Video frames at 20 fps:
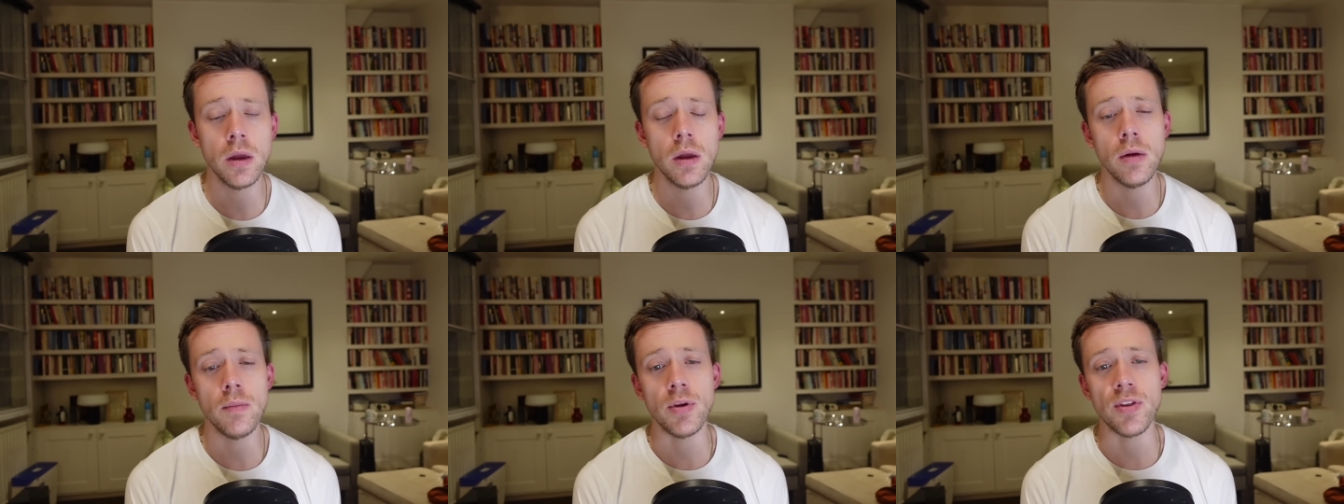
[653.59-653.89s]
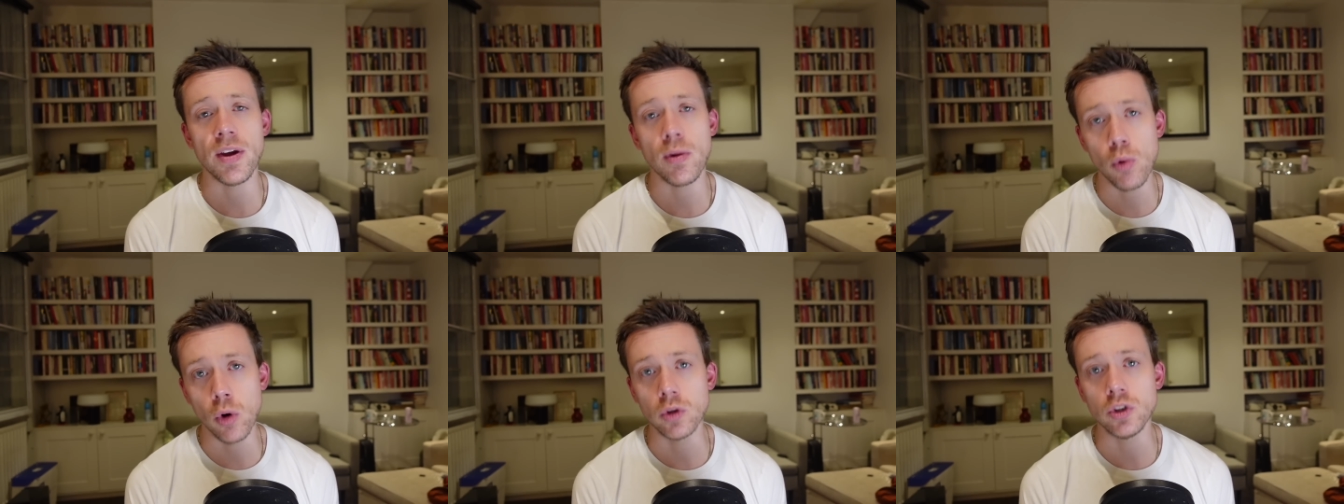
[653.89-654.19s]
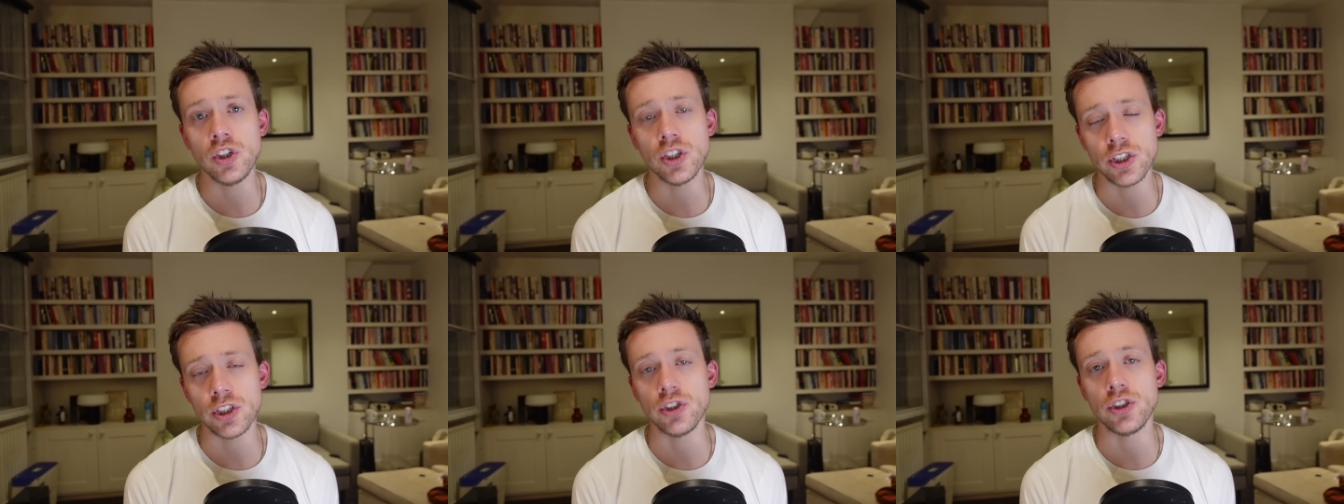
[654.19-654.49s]
But they
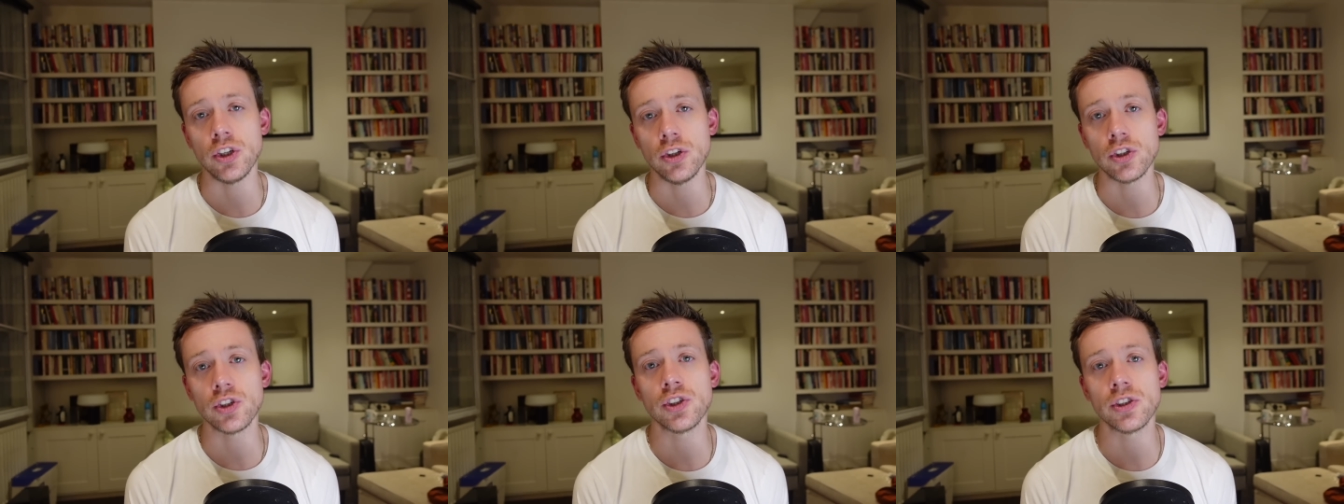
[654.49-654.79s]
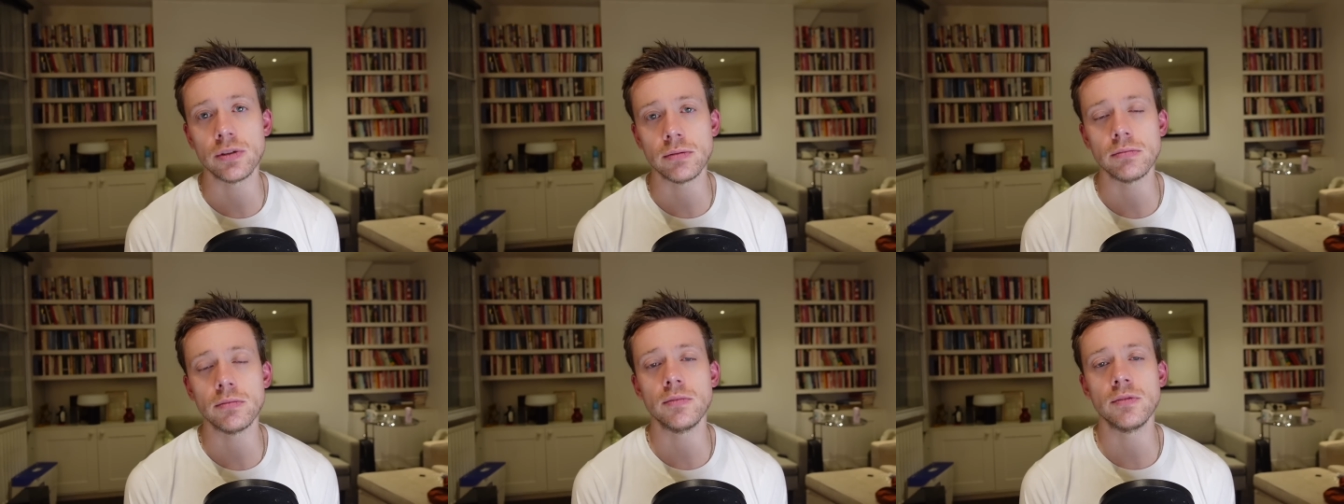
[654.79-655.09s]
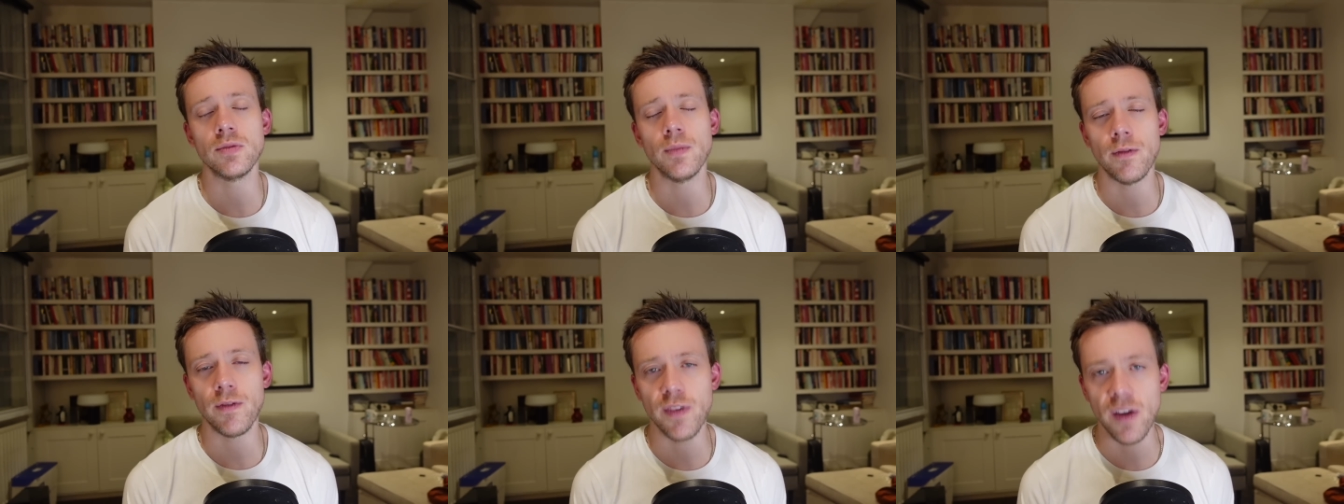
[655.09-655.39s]
wanted to just
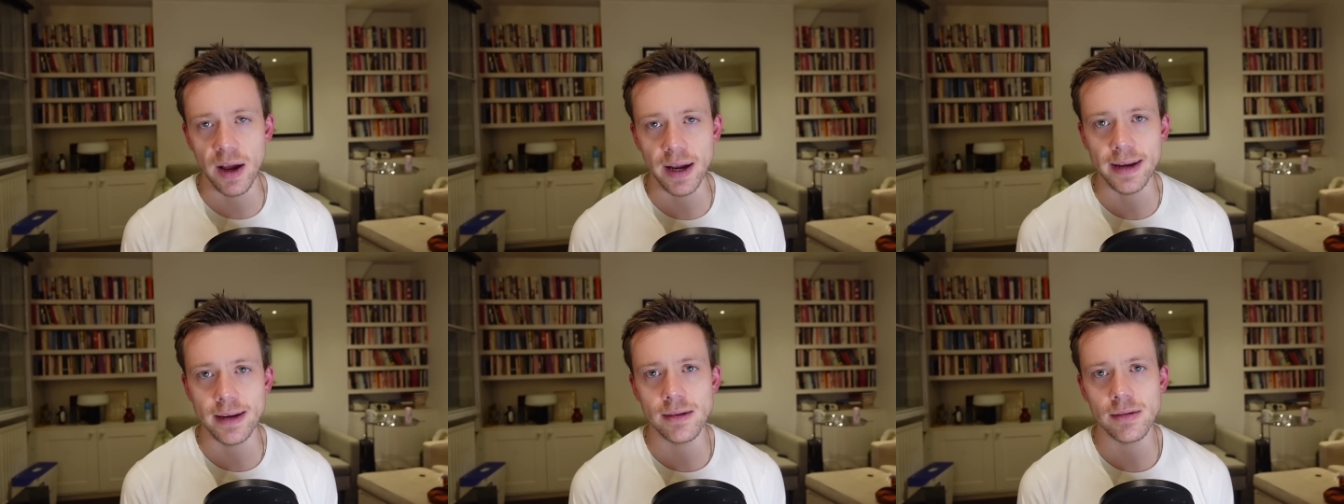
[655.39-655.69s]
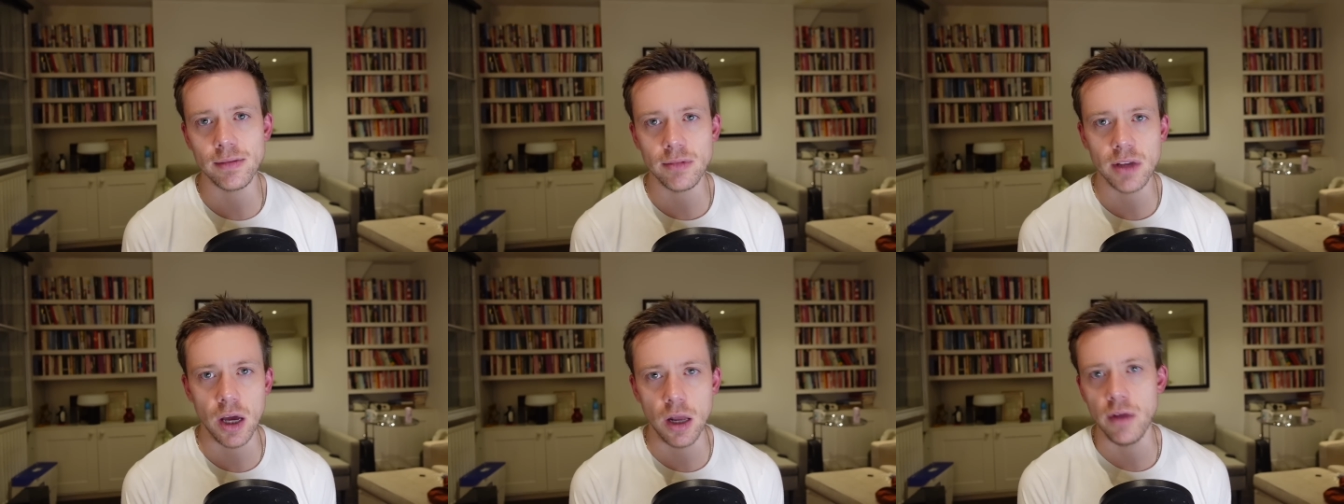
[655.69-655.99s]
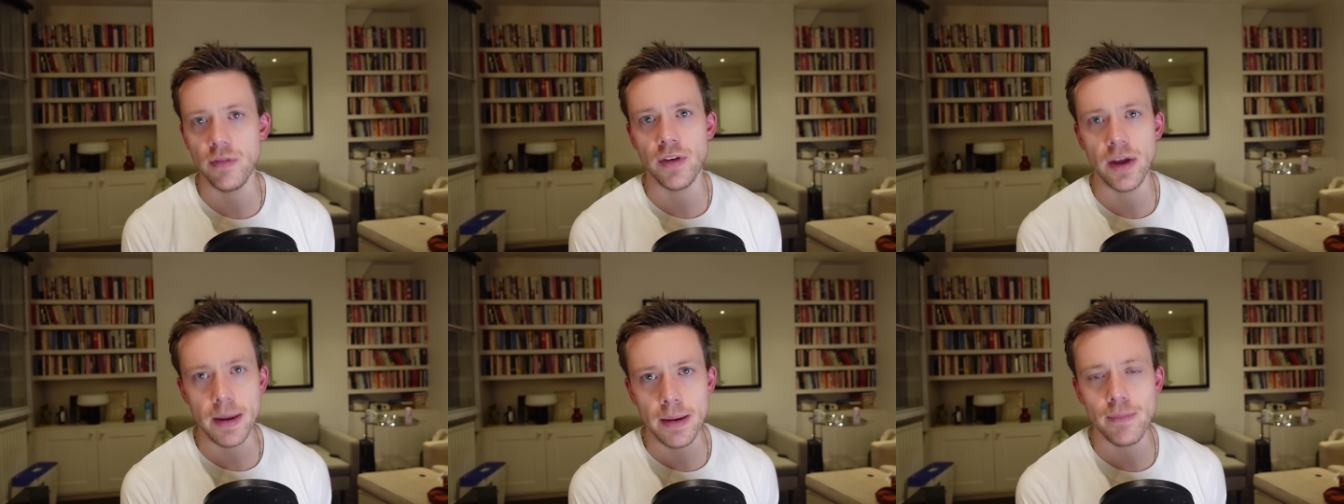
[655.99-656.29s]
find kind
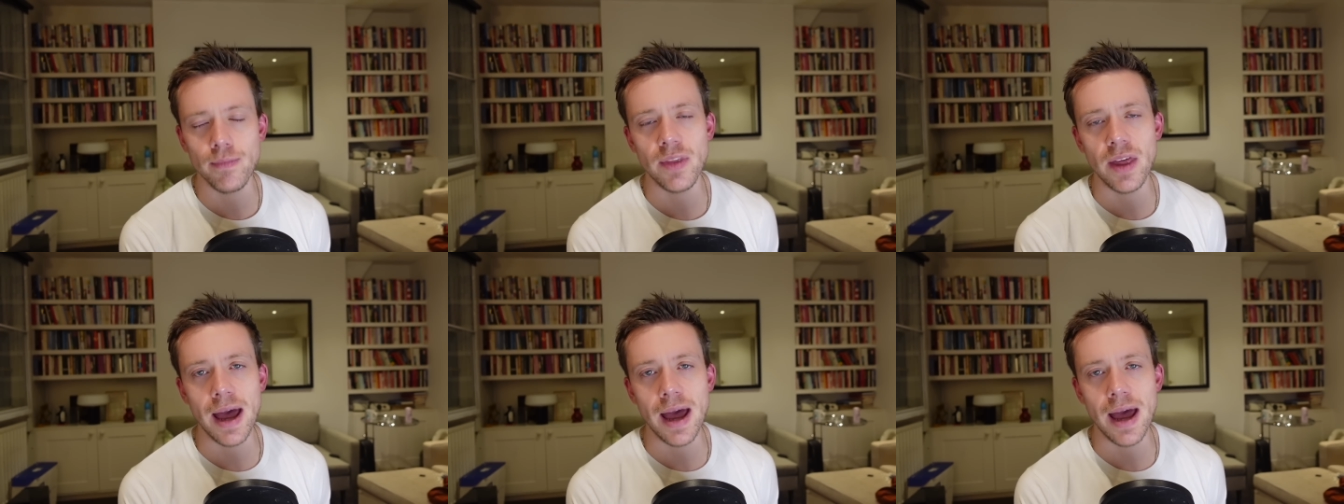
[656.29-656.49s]
of a